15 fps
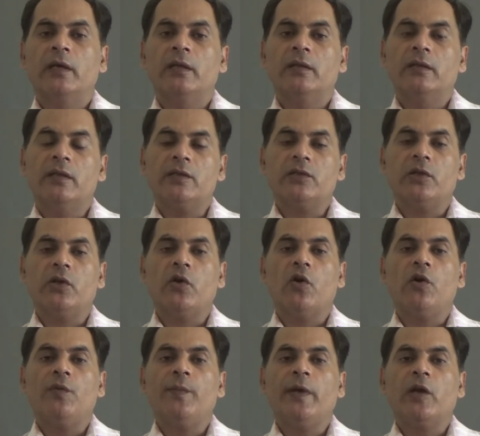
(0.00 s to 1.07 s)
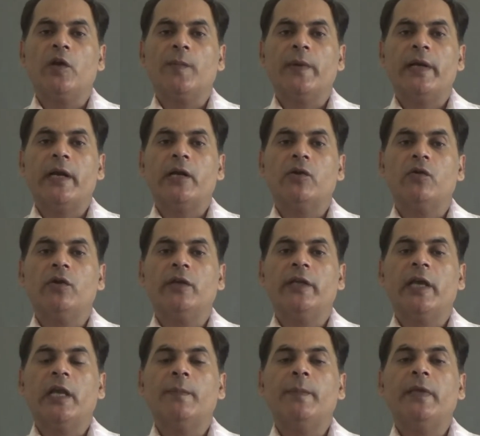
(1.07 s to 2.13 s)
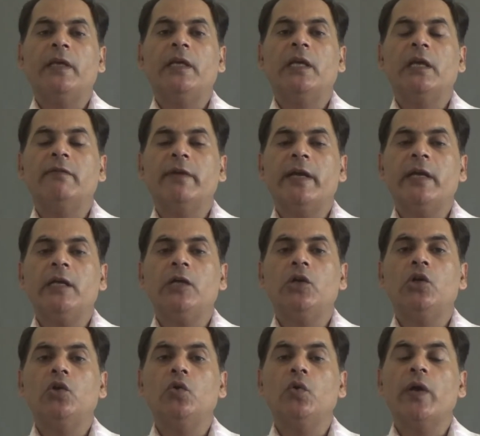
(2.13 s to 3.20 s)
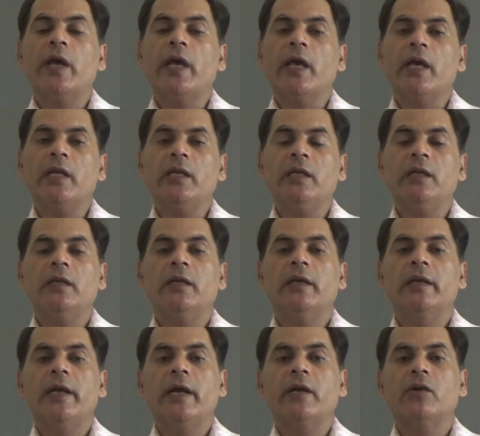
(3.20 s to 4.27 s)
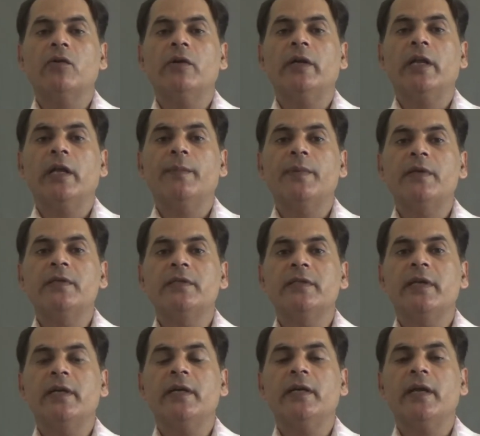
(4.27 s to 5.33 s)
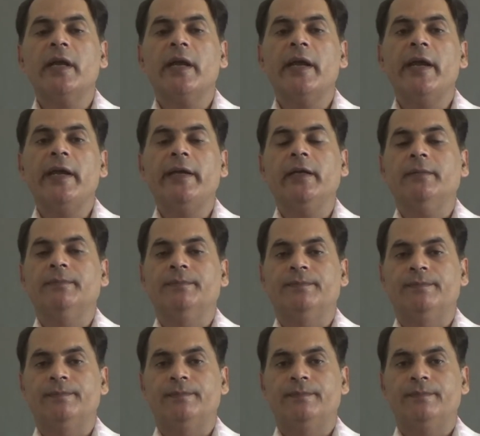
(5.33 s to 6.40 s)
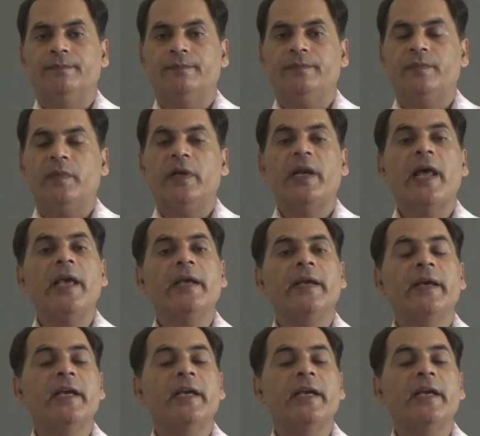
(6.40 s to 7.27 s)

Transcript: This lone pair of electron can be given to any electron deficient atom like